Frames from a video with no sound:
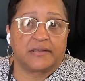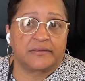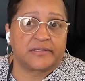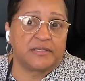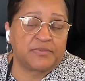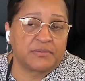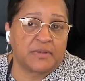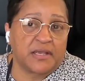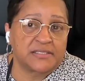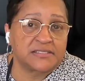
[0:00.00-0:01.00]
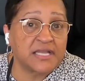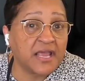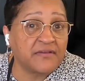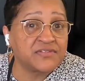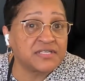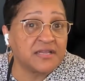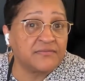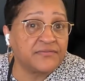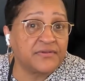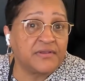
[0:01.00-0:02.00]
keeping my staff
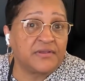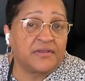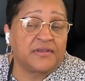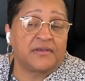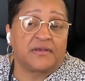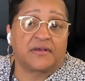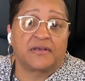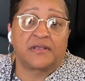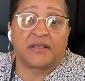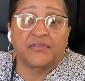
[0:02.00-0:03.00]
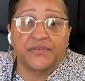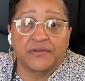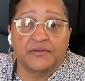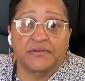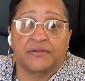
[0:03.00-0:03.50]
safe, healthier,